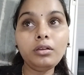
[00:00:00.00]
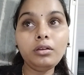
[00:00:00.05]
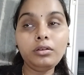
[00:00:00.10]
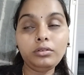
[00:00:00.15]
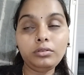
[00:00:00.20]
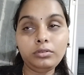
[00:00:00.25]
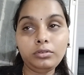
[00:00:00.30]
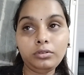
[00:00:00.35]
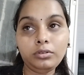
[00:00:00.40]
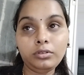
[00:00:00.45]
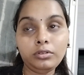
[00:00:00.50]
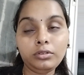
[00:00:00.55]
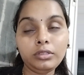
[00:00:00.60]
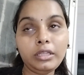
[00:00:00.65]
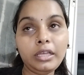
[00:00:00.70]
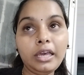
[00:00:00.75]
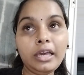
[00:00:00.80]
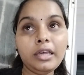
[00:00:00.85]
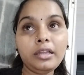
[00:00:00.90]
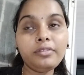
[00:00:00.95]

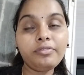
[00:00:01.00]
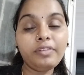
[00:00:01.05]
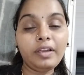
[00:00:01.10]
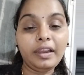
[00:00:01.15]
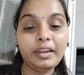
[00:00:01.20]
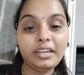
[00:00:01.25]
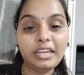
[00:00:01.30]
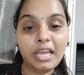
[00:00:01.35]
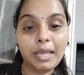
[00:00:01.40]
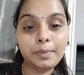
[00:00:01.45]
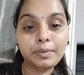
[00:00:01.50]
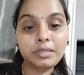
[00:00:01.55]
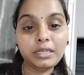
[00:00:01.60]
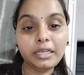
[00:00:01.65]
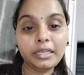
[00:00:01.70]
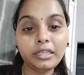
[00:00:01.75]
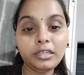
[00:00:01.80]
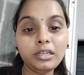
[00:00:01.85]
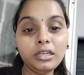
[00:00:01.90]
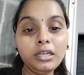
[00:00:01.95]
there are five types,
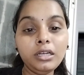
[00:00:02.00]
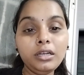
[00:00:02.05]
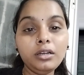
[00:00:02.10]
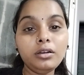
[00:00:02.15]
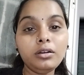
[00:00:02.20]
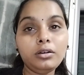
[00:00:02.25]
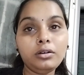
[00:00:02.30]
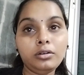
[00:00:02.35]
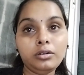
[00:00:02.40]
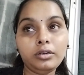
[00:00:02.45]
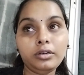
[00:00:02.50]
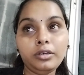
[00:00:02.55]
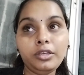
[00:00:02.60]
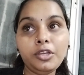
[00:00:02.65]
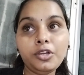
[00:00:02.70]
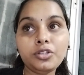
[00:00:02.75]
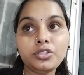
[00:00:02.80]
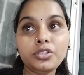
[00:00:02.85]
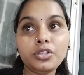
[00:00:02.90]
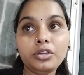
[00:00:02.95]
like
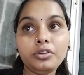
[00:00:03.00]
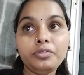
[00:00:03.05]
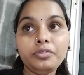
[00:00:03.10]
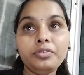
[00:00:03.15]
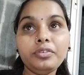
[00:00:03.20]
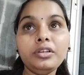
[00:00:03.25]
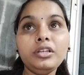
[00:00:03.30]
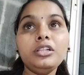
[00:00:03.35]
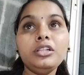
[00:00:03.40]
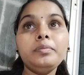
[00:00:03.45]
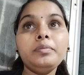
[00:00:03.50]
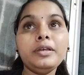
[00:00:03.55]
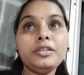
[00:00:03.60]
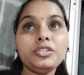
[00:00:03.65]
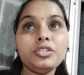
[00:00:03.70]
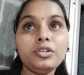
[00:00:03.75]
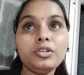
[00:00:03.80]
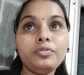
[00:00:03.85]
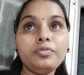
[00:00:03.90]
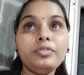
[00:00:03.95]
eosinophil,
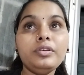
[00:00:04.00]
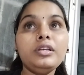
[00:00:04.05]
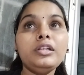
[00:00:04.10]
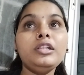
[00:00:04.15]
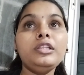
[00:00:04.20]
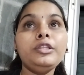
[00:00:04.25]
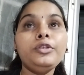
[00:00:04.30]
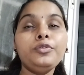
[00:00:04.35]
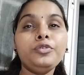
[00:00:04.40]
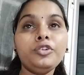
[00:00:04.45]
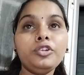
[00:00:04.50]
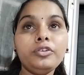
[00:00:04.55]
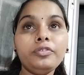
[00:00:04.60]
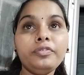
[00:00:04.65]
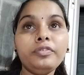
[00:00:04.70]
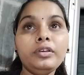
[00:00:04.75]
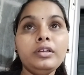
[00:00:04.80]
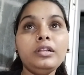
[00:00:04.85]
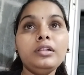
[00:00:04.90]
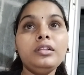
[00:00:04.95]
basophil,
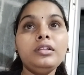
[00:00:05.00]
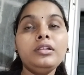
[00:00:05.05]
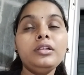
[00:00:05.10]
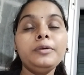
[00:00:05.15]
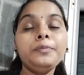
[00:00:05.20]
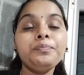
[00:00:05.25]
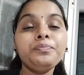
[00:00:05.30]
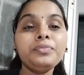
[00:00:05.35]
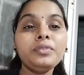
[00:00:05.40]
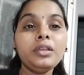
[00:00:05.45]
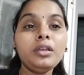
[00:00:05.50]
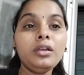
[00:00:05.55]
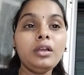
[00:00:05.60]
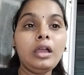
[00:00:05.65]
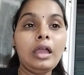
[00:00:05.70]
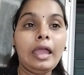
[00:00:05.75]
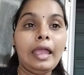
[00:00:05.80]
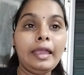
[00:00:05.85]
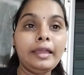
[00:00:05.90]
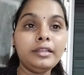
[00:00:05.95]
neutrophil,
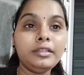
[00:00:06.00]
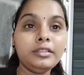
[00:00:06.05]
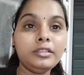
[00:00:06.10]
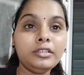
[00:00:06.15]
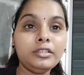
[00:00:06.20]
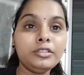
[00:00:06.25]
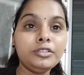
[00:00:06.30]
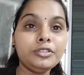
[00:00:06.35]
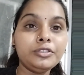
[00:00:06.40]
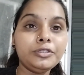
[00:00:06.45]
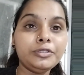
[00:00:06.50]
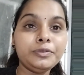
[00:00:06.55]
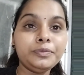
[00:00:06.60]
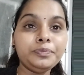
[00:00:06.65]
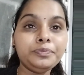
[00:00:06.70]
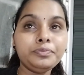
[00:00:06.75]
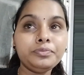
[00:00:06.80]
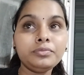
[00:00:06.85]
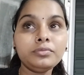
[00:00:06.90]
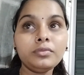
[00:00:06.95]
and
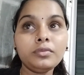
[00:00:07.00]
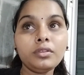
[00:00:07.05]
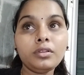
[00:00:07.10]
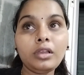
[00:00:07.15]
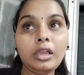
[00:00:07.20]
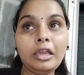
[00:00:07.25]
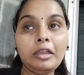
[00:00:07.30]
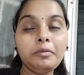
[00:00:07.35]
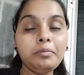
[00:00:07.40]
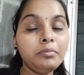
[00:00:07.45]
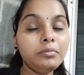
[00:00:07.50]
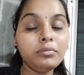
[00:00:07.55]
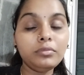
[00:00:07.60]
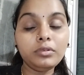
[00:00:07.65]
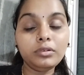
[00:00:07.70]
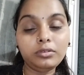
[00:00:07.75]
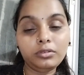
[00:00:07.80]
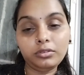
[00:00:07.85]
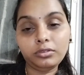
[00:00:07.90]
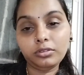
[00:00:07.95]
and
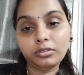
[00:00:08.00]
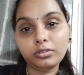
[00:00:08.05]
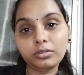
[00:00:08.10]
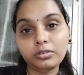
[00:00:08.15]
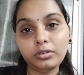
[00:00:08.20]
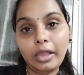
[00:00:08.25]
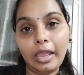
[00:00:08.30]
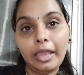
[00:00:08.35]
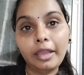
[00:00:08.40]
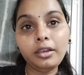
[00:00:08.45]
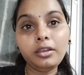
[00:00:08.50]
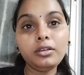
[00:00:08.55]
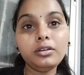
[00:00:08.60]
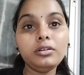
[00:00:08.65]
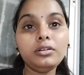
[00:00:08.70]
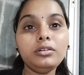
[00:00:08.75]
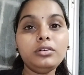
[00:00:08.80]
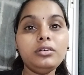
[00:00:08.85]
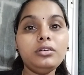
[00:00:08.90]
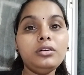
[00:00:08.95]

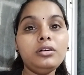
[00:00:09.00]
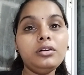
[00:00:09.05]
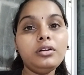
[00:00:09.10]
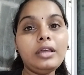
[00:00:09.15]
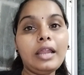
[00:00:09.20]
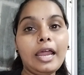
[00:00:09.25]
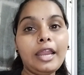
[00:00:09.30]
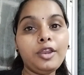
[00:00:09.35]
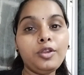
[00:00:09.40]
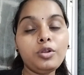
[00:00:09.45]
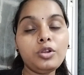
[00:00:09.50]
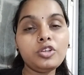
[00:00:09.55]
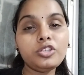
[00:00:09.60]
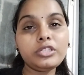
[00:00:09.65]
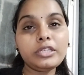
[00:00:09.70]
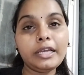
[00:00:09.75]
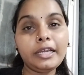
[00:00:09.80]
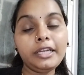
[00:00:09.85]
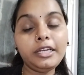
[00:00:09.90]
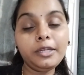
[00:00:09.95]

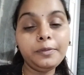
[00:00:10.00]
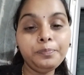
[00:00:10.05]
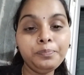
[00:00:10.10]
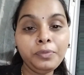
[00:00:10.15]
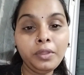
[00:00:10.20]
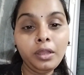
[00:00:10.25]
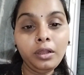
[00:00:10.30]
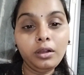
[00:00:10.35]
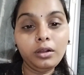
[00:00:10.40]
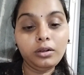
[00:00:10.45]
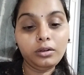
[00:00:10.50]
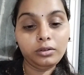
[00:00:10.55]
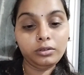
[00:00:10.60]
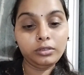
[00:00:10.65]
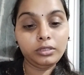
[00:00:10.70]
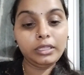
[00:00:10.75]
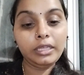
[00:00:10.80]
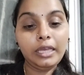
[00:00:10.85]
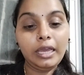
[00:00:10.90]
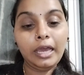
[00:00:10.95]
granulocyte.
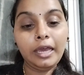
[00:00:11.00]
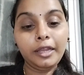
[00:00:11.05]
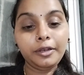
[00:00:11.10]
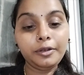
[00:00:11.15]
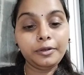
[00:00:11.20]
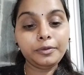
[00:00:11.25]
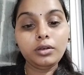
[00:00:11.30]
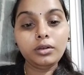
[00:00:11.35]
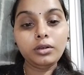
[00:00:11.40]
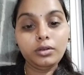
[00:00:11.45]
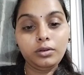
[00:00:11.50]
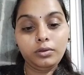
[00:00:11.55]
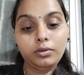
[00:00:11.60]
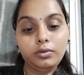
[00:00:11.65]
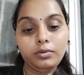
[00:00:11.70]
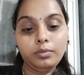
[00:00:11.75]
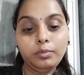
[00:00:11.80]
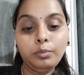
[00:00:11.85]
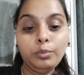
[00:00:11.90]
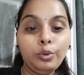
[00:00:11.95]
They are
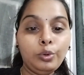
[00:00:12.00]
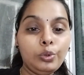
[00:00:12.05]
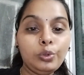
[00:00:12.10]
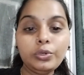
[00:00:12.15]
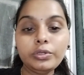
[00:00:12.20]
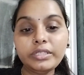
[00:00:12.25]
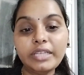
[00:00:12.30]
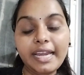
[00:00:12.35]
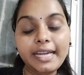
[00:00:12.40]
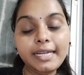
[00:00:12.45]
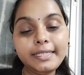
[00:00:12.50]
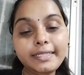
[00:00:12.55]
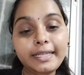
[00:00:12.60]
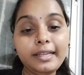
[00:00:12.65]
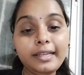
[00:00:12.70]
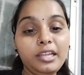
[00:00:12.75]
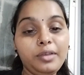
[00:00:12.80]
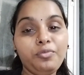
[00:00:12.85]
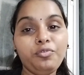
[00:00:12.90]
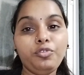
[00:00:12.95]
monocytes
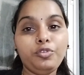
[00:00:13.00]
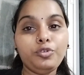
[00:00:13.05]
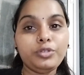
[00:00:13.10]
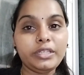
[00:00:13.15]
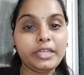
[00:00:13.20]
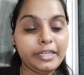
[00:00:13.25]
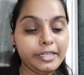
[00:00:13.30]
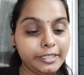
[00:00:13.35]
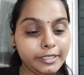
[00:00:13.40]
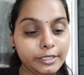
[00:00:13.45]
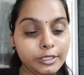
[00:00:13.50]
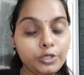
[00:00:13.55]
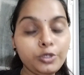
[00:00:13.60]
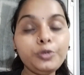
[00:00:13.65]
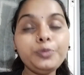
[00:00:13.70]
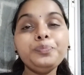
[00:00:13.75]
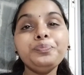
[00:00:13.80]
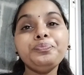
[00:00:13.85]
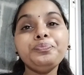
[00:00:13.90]
and lymphocytes. So